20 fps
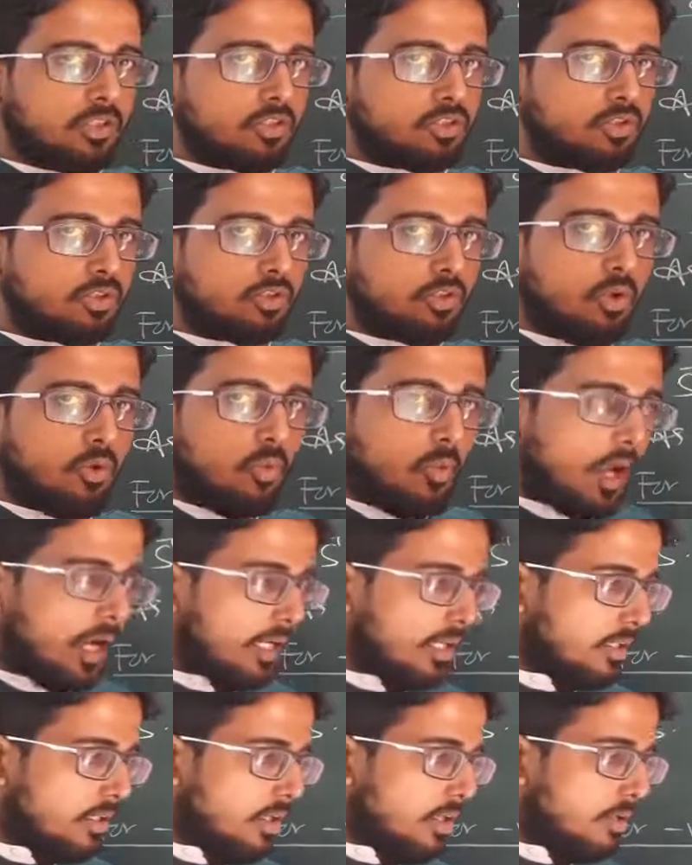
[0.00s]
so the
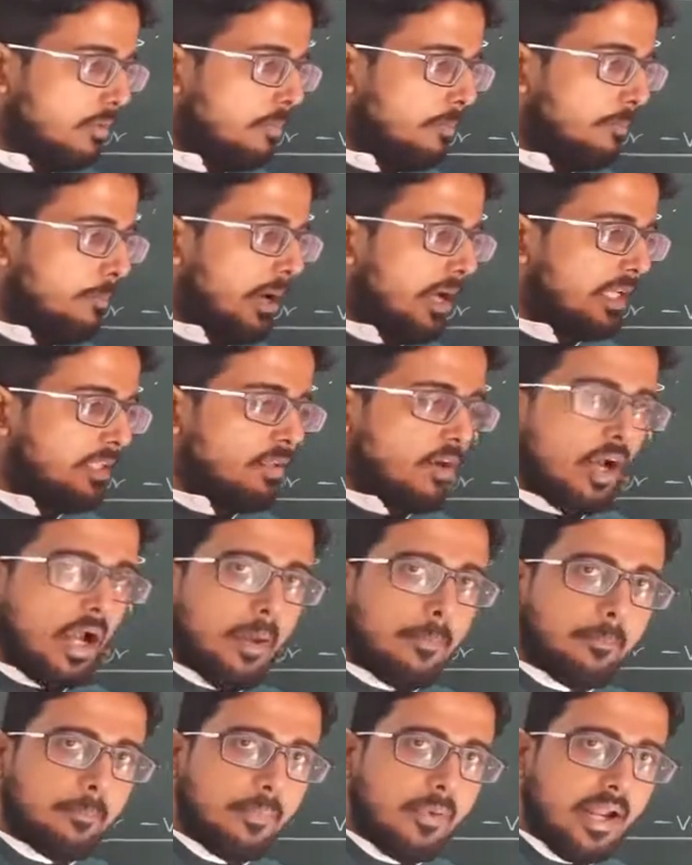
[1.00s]
work done by the
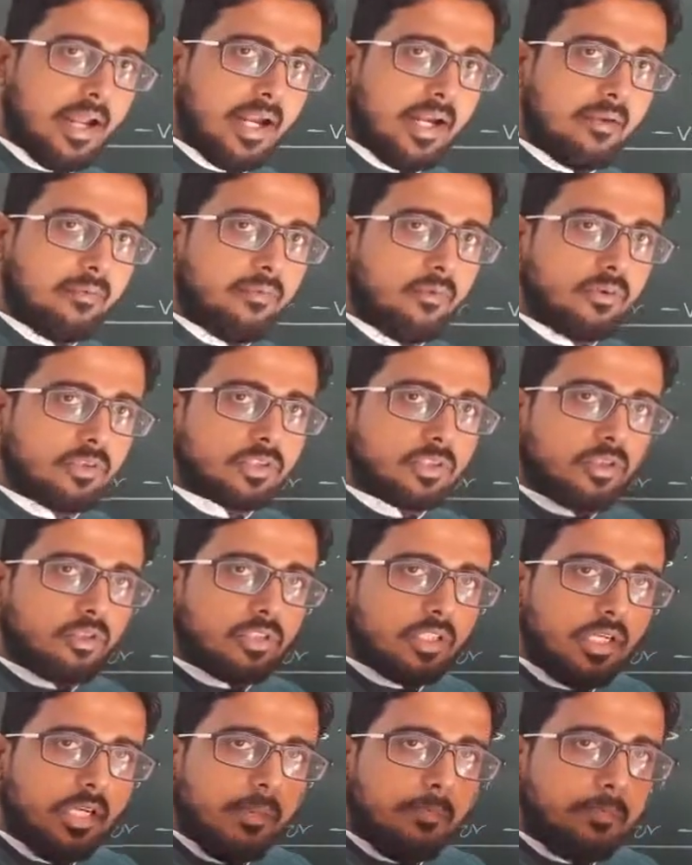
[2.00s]
applied force
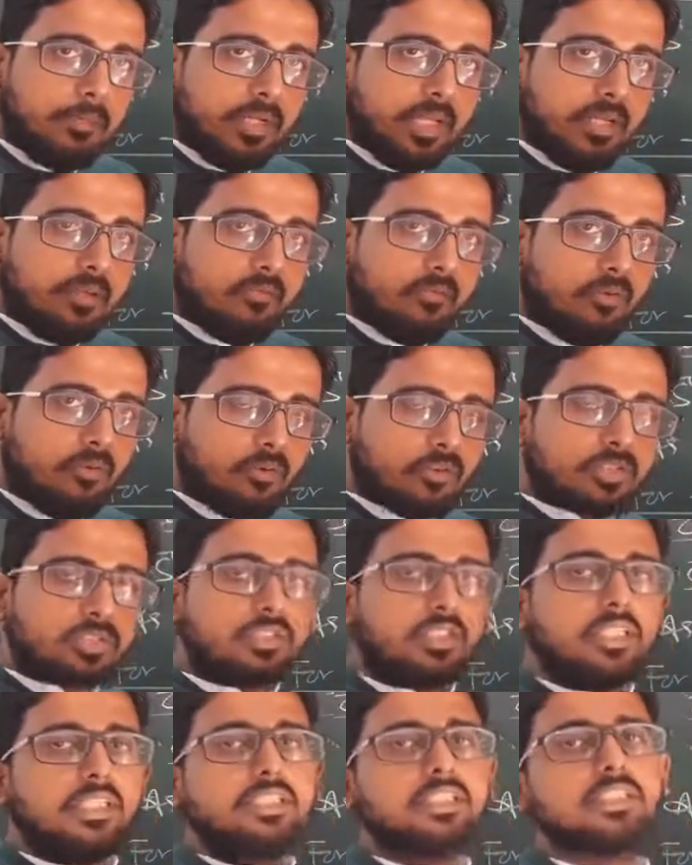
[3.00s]
or the lifting force
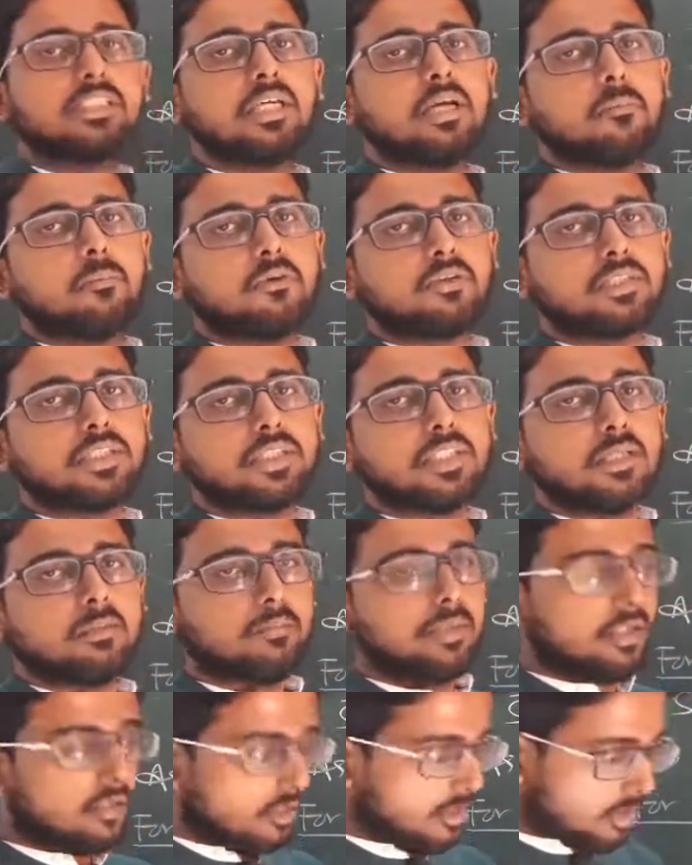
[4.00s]
is
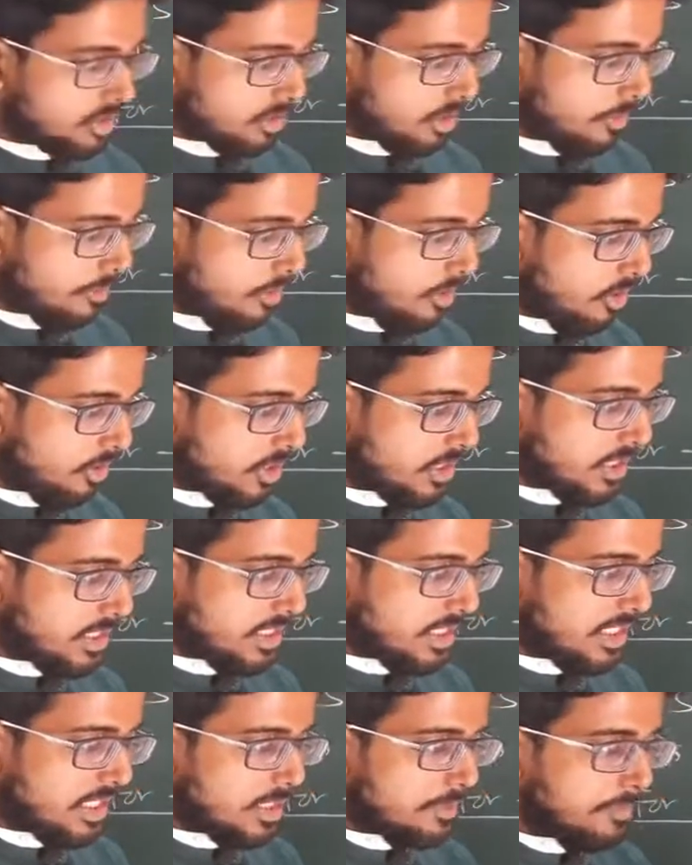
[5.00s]
positive because the box
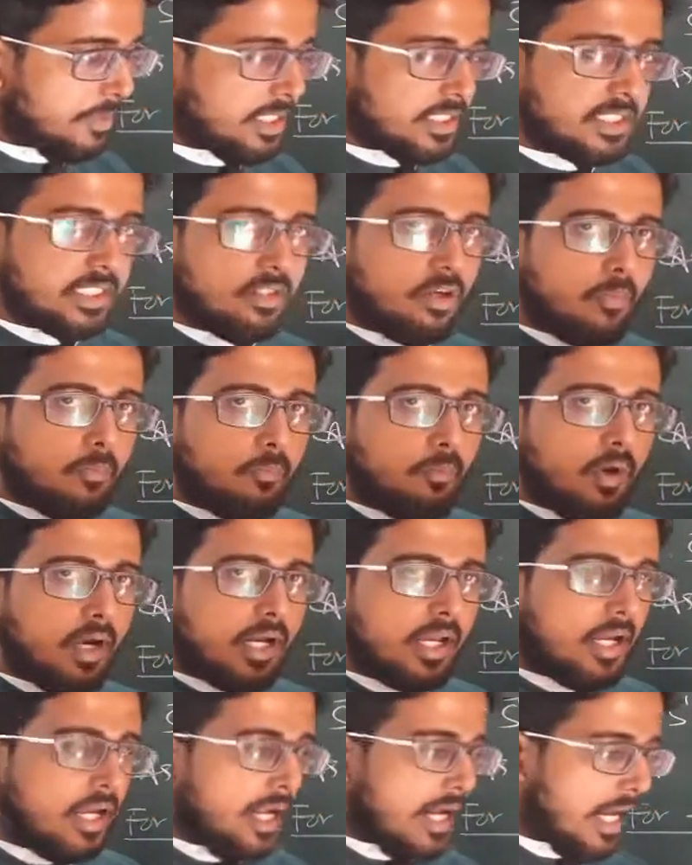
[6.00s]
is displacing
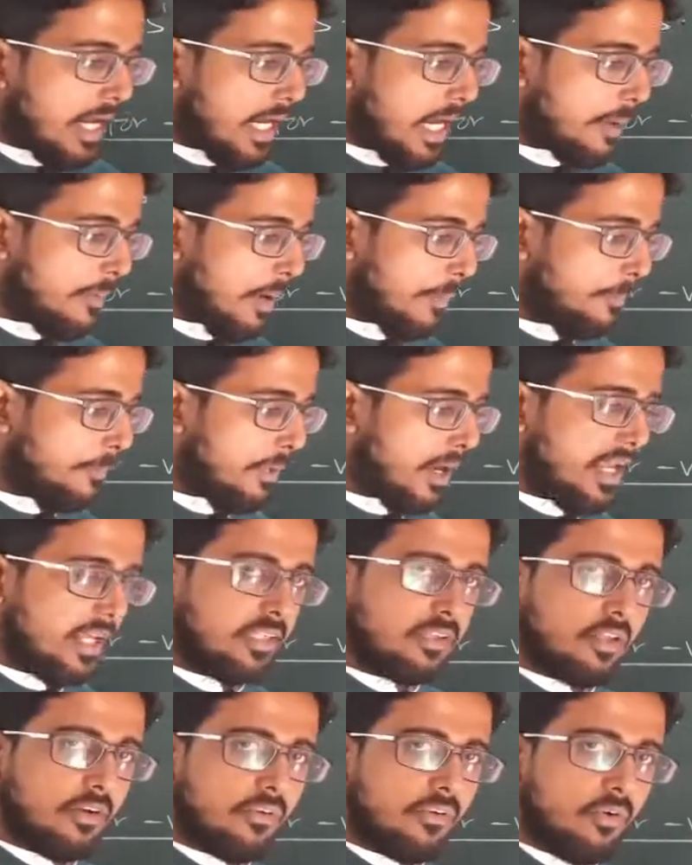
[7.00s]
upward and I am
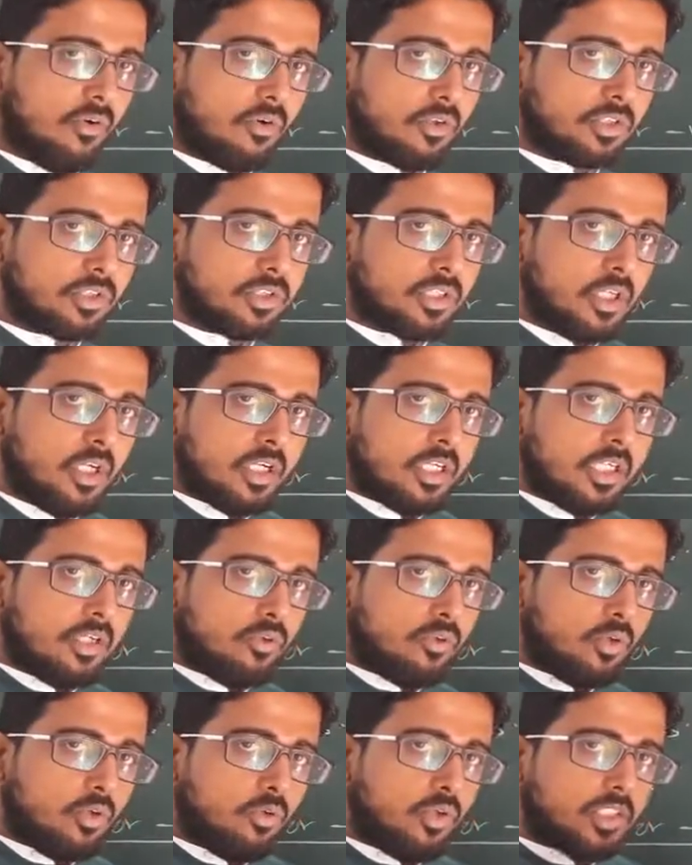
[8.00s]
applying the force
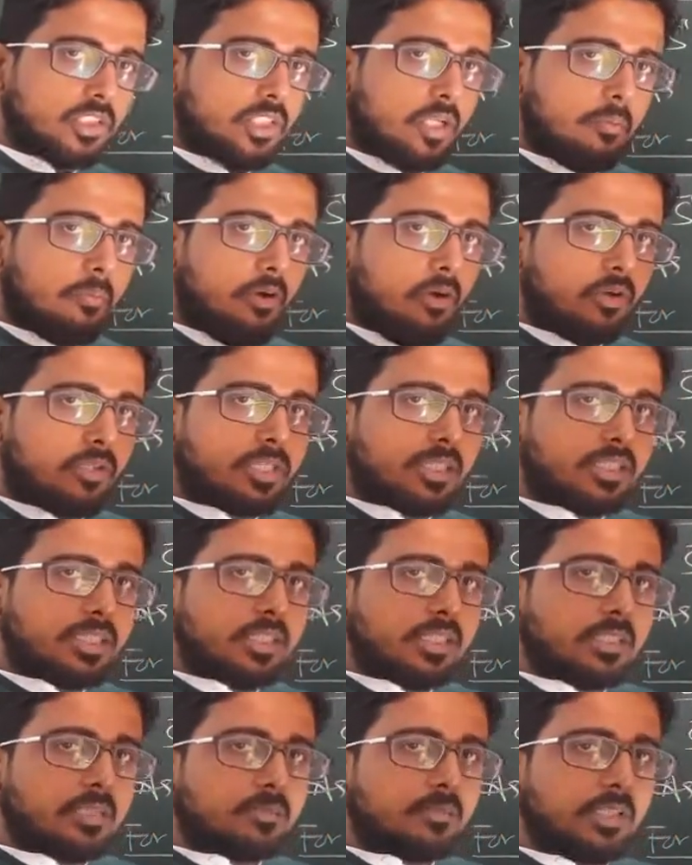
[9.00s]
due to which the box
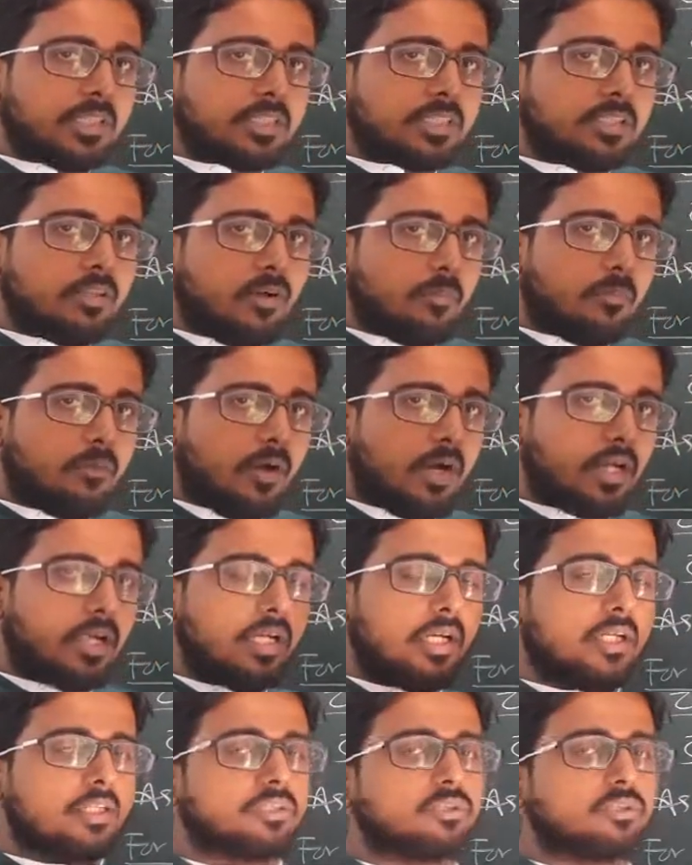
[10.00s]
is displacing upward.